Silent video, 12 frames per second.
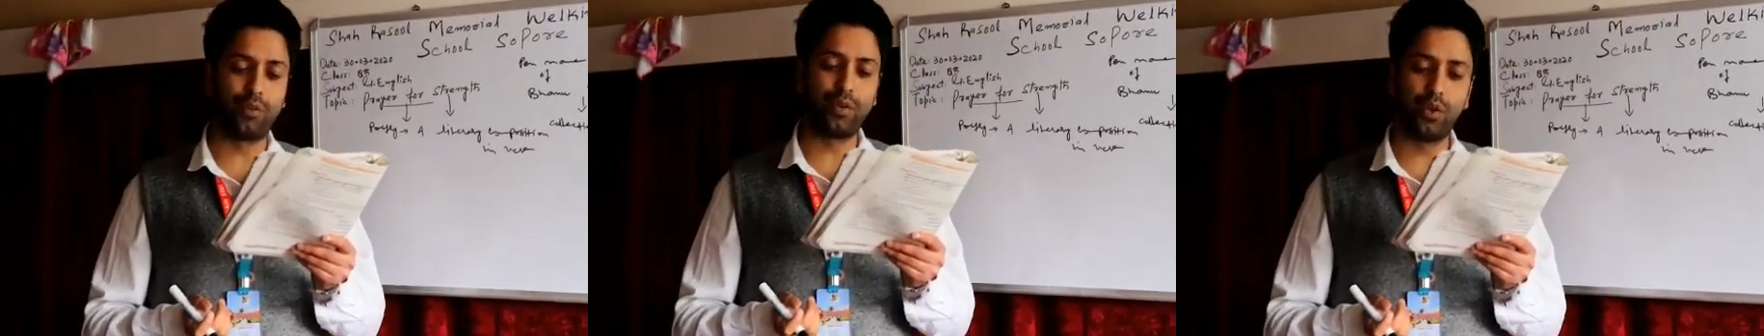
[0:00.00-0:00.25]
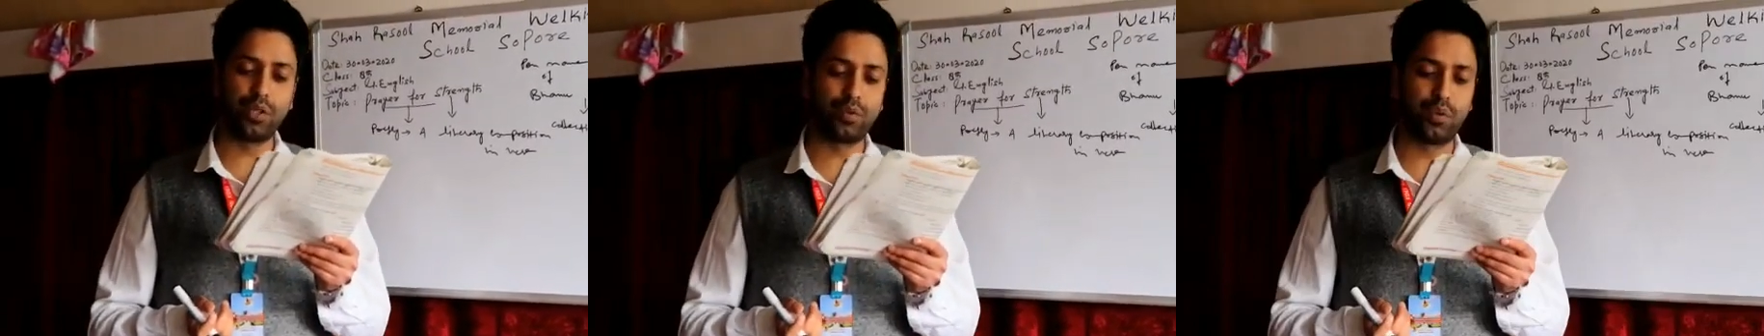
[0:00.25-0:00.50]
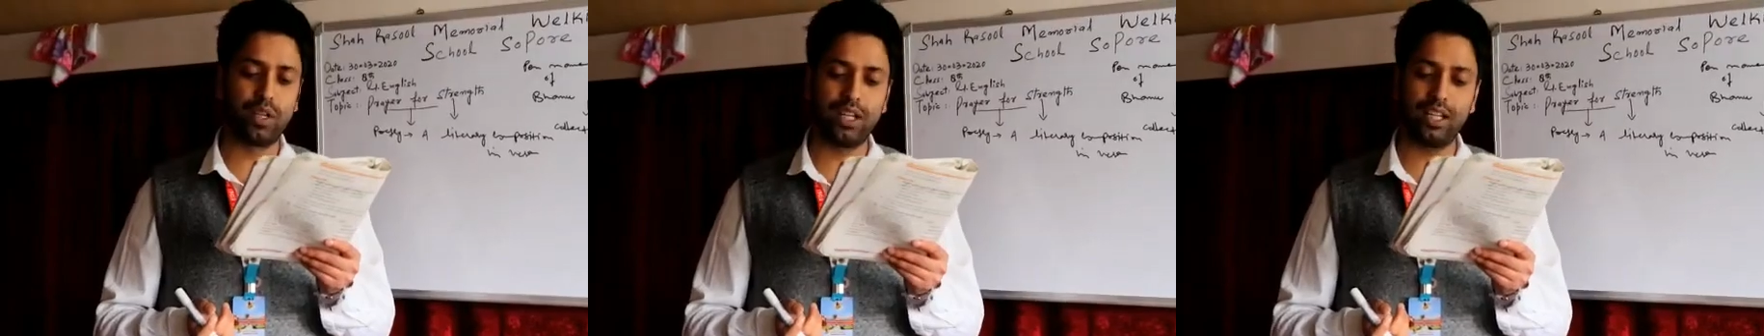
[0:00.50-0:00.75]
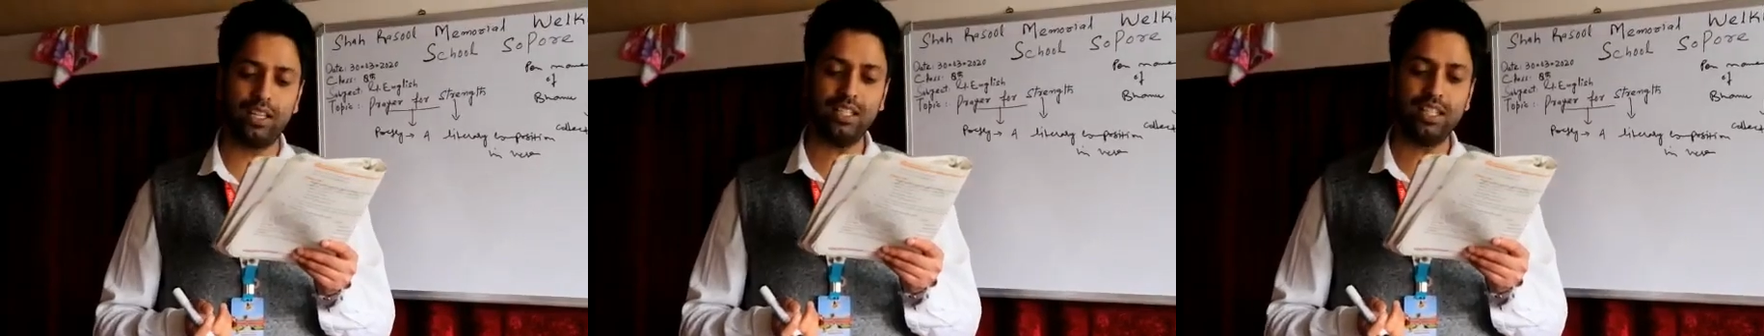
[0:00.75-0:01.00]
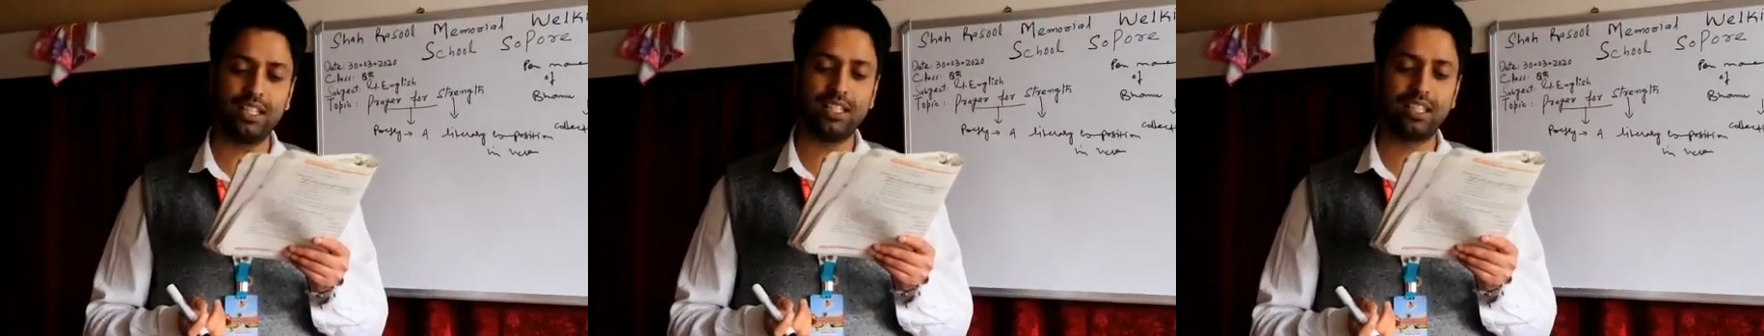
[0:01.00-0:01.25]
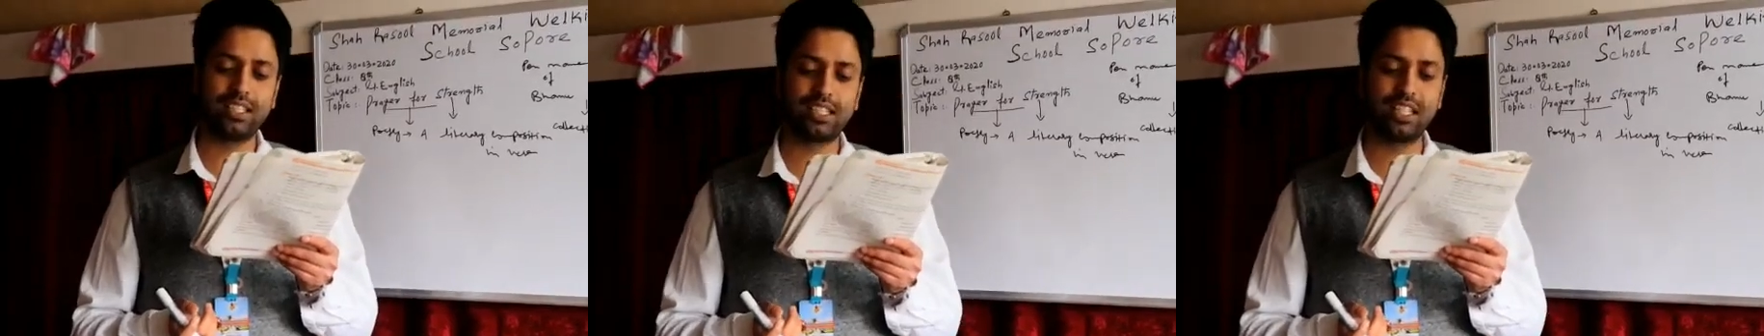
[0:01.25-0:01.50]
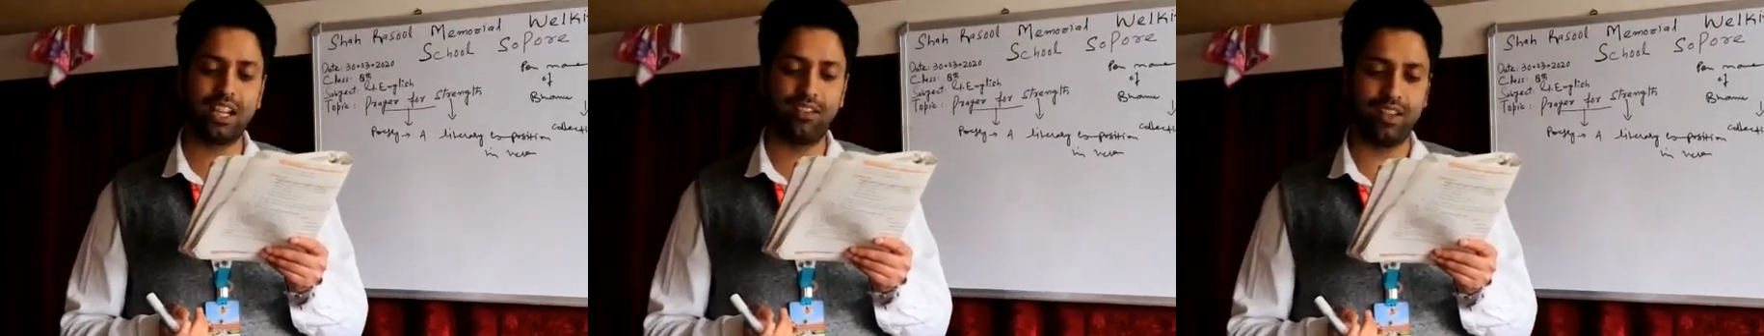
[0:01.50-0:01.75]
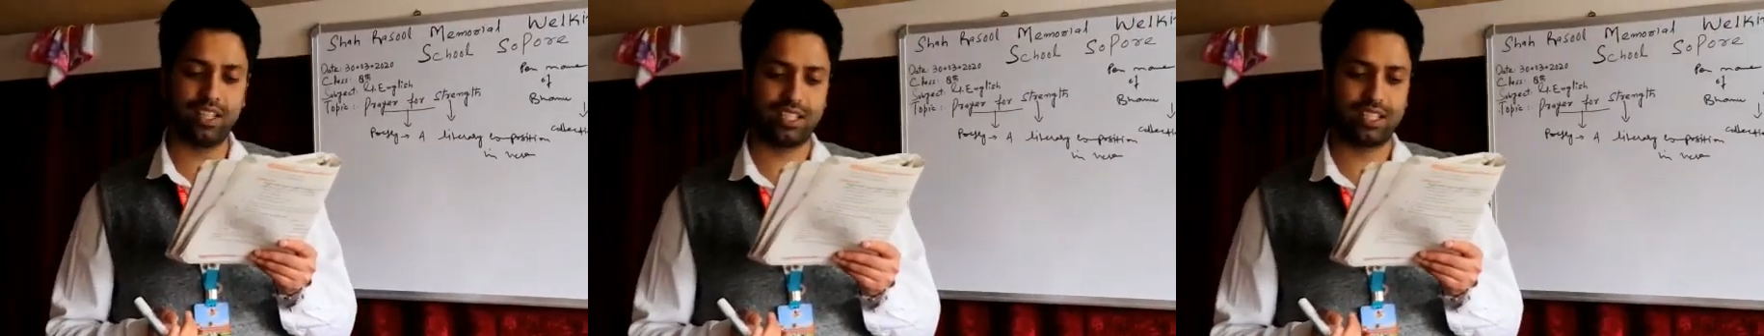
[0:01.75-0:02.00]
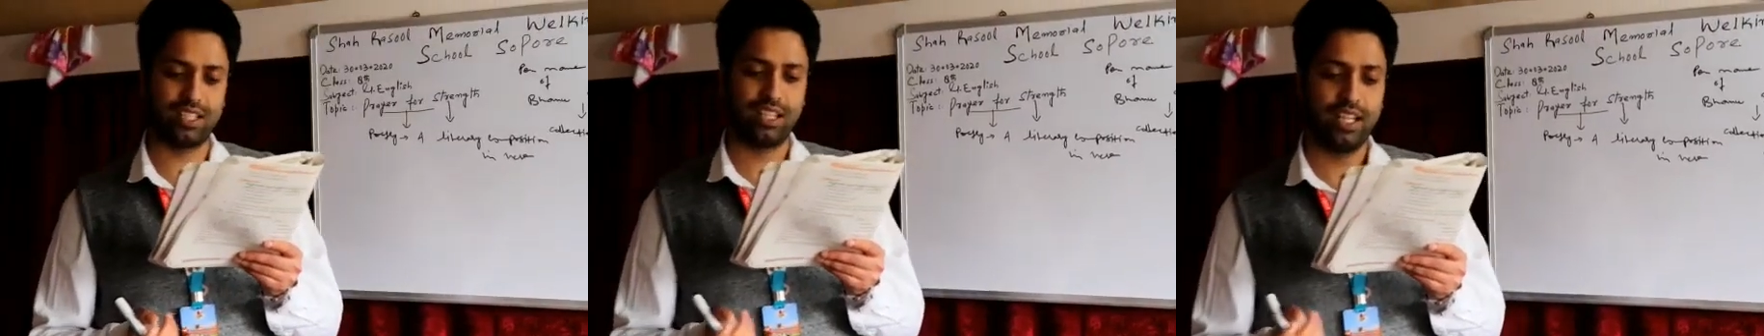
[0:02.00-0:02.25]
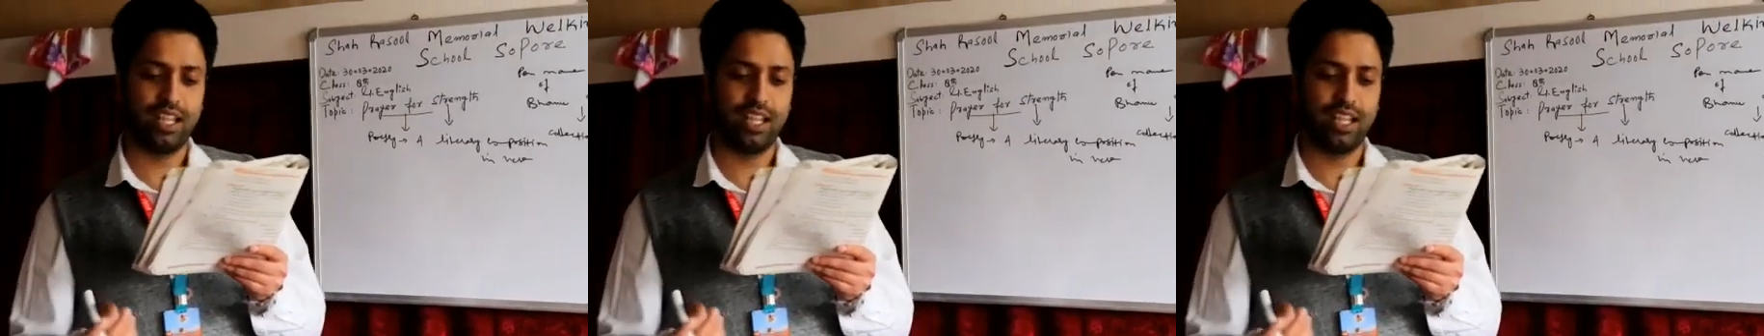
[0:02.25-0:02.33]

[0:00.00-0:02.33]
fruitful in service.